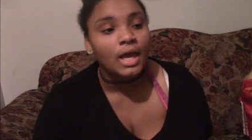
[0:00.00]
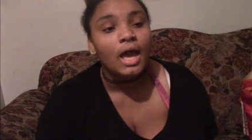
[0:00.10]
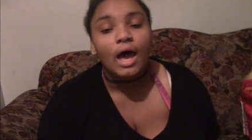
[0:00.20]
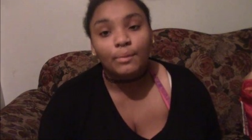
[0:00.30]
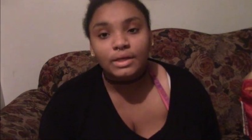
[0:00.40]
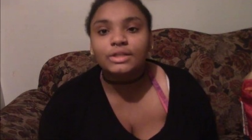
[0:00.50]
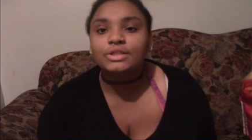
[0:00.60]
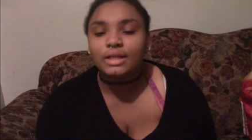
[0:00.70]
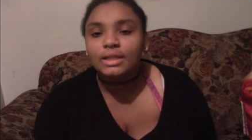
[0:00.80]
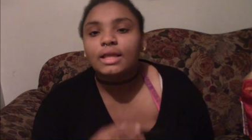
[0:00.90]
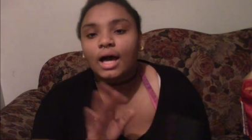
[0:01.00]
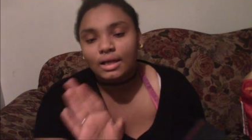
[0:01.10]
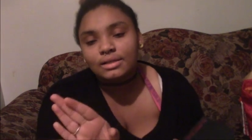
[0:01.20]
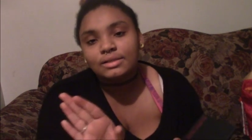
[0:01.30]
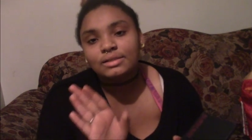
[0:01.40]
I want to get the
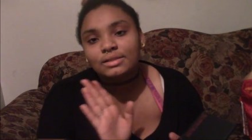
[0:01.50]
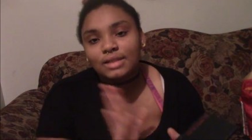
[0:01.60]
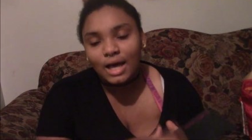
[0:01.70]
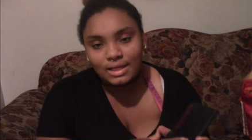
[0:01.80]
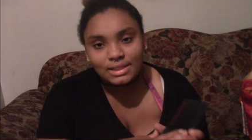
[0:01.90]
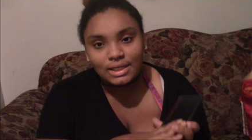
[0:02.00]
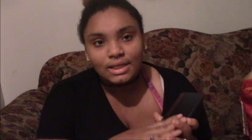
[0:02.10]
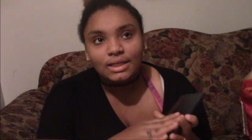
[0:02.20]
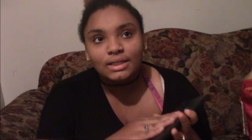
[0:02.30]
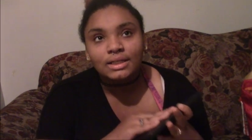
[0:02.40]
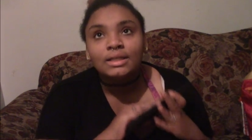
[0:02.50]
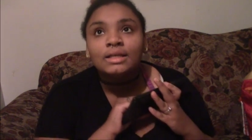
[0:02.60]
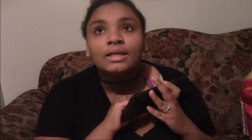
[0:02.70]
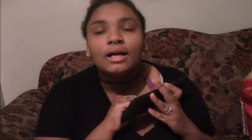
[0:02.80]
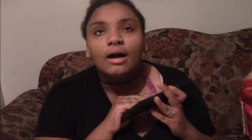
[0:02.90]
Anastasia
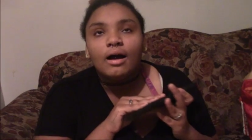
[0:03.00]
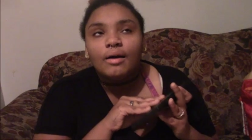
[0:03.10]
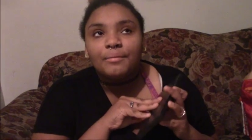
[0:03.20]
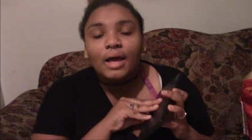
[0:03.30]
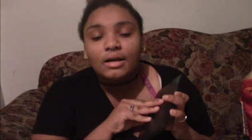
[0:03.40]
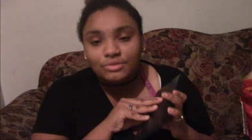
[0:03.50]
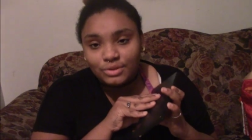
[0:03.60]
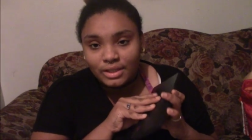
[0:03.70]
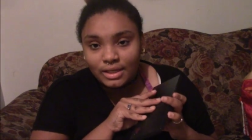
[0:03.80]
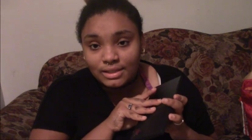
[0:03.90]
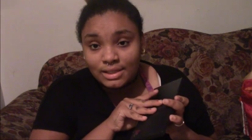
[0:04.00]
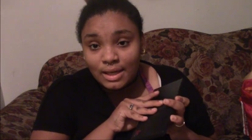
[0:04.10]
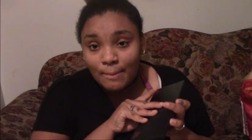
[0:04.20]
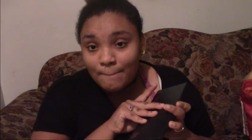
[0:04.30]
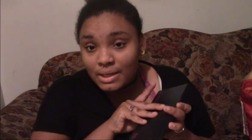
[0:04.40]
um, contour kit,
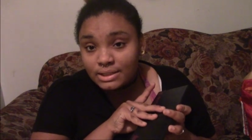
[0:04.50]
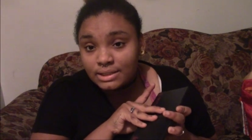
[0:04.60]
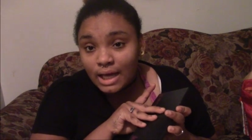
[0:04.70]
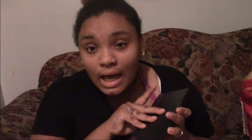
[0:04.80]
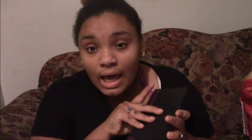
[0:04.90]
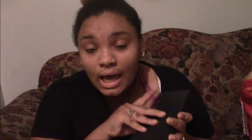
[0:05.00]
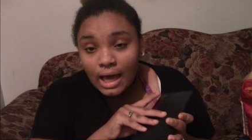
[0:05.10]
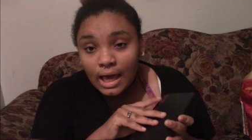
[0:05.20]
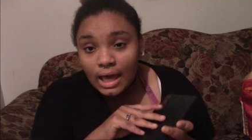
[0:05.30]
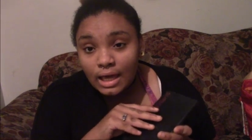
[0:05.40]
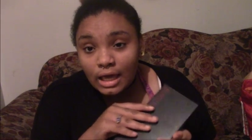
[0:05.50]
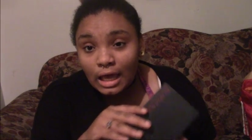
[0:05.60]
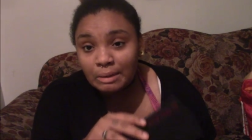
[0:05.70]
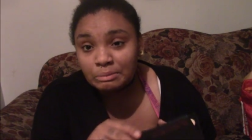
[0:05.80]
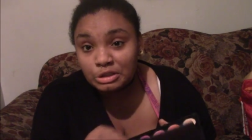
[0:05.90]
but I
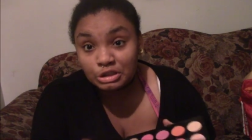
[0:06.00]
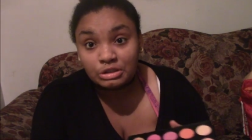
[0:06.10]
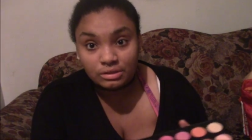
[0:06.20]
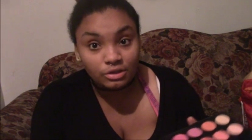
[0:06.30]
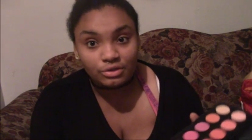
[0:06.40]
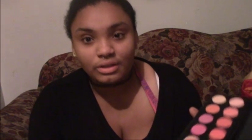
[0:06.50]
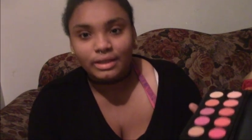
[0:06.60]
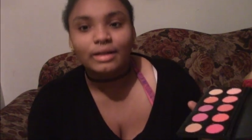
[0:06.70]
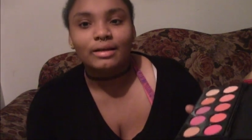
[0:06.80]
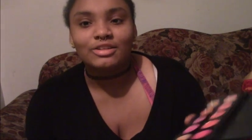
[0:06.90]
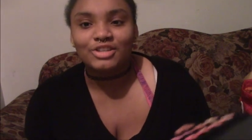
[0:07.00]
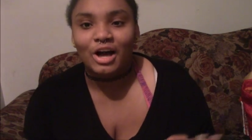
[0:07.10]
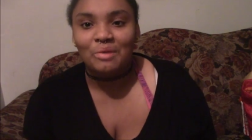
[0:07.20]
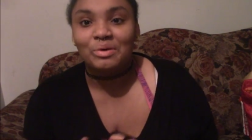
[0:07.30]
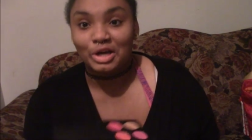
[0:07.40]
am just literally getting a
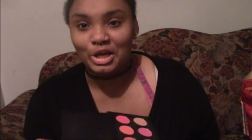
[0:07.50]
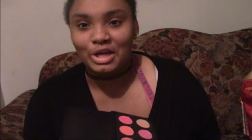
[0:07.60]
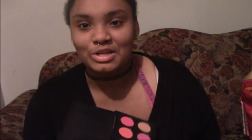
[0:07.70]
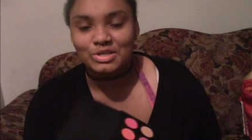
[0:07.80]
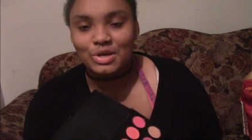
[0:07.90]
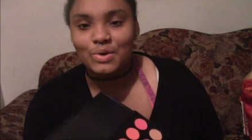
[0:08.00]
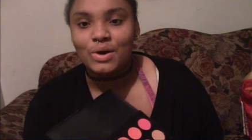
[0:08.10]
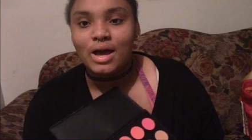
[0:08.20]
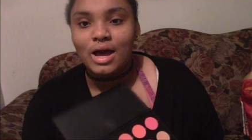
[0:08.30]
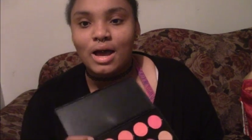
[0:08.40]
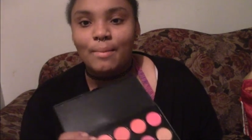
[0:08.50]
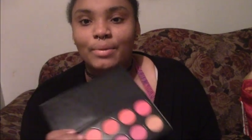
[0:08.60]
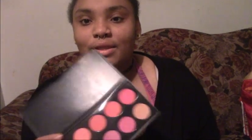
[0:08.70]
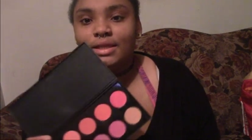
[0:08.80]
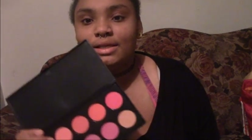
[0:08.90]
job again, so.
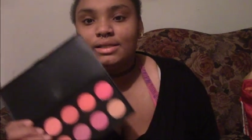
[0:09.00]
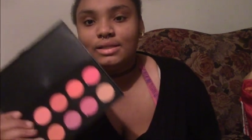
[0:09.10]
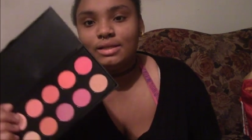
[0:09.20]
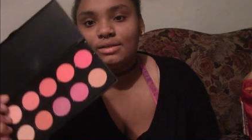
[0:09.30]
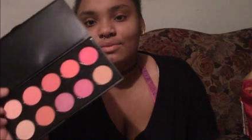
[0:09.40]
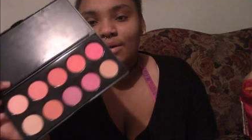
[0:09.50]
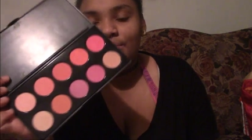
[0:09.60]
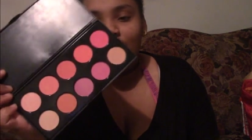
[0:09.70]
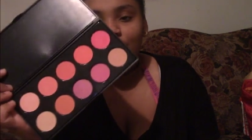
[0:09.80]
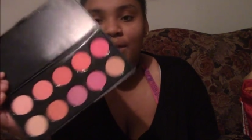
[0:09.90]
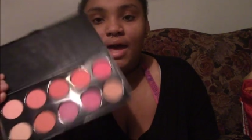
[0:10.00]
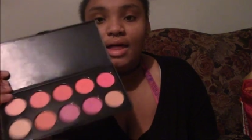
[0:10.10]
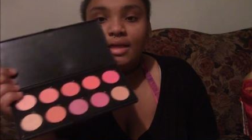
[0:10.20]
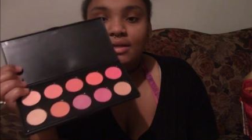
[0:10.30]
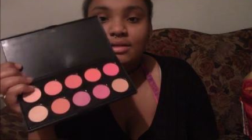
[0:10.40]
But this is what my
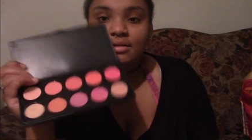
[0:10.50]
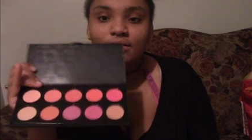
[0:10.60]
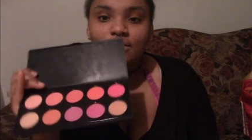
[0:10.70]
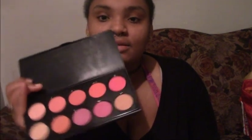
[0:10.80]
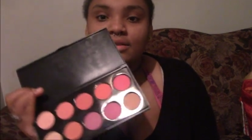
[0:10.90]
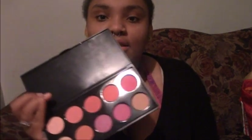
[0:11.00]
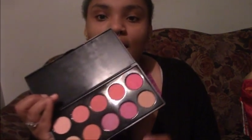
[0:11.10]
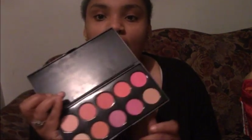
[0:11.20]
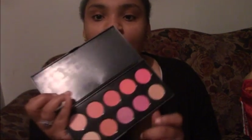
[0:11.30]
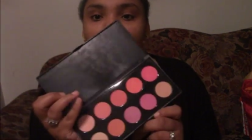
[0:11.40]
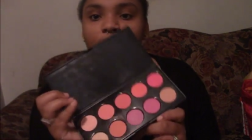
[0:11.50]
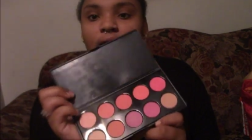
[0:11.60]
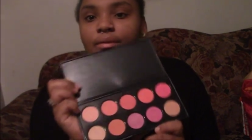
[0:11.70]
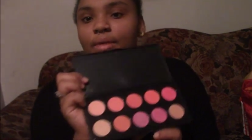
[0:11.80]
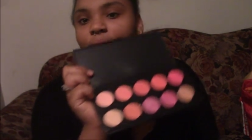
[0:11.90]
palette looks
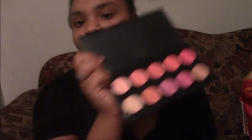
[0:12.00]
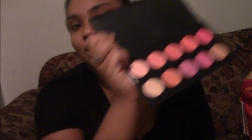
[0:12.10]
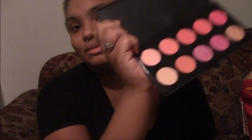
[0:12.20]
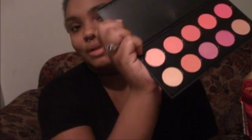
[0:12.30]
like, my blush